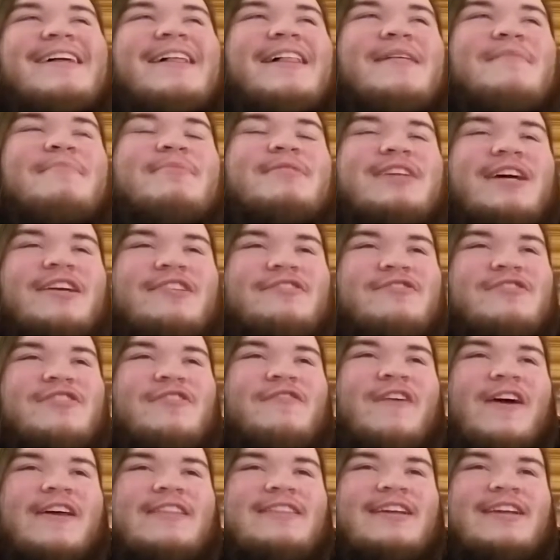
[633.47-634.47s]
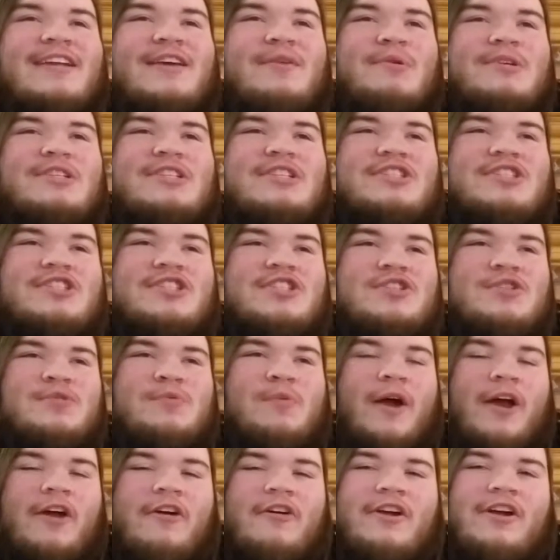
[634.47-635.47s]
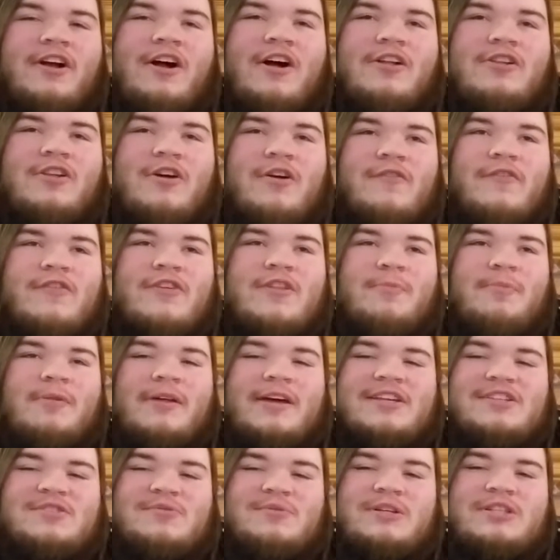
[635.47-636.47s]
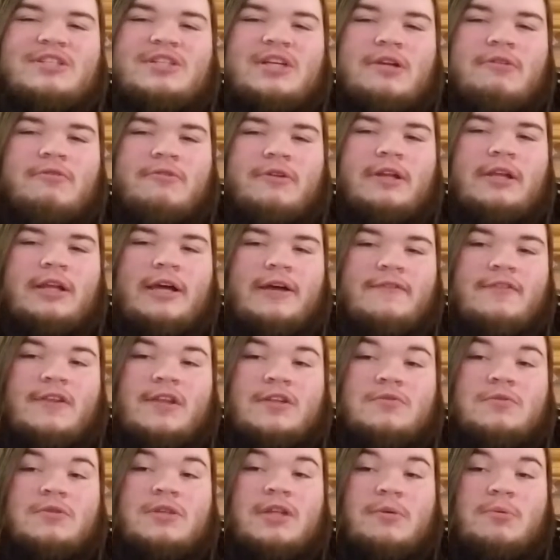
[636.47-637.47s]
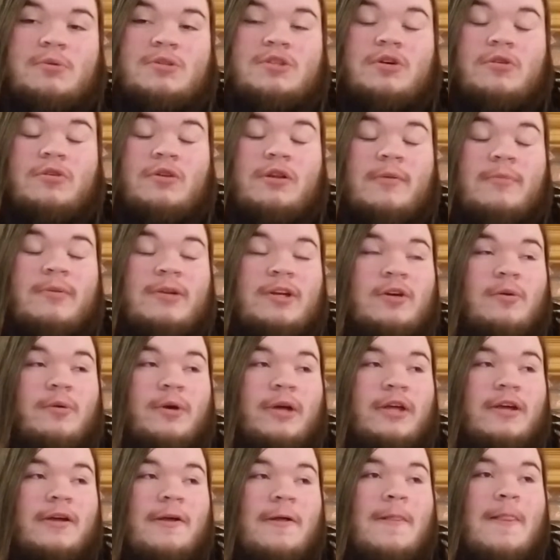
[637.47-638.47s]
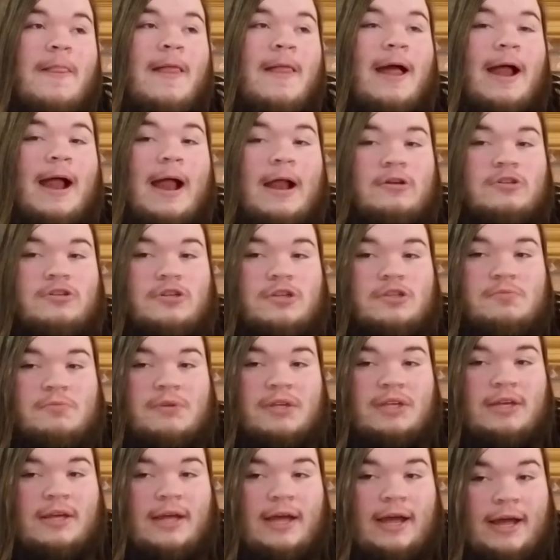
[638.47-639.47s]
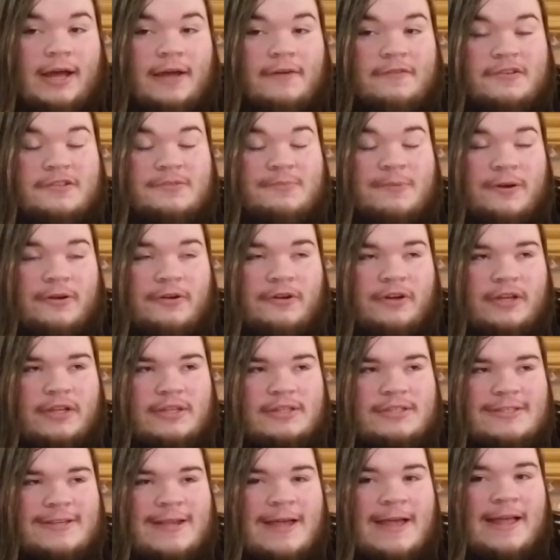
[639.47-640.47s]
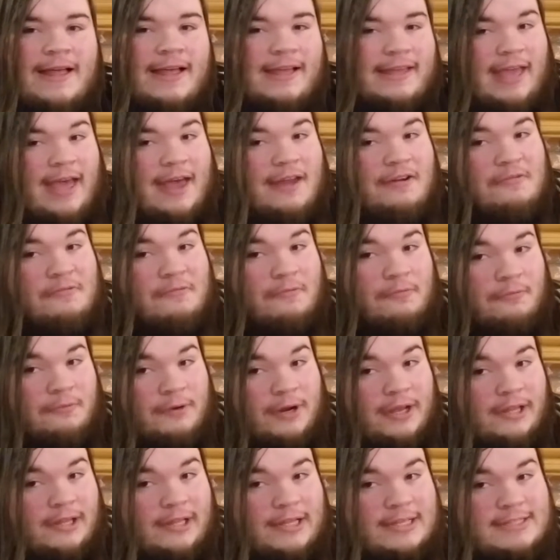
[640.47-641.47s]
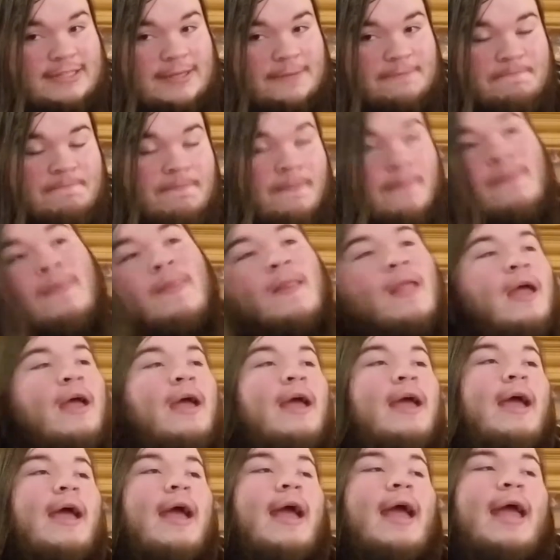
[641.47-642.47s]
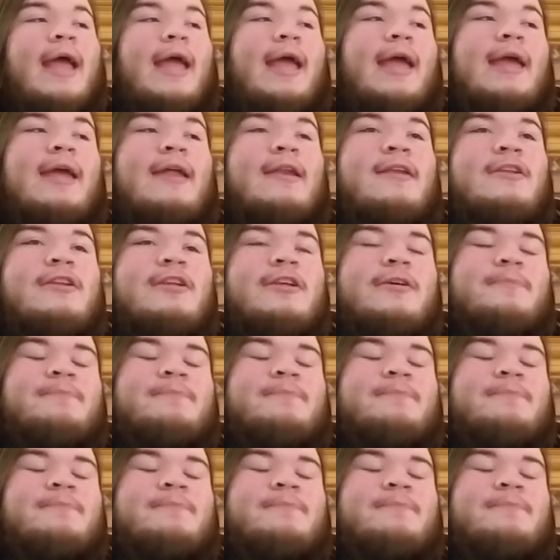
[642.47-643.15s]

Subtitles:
besides for the fact that he wasn't swearing all over the place, which in real life that's what they would totally be doing. Trust me, I have experience. Again, realism. And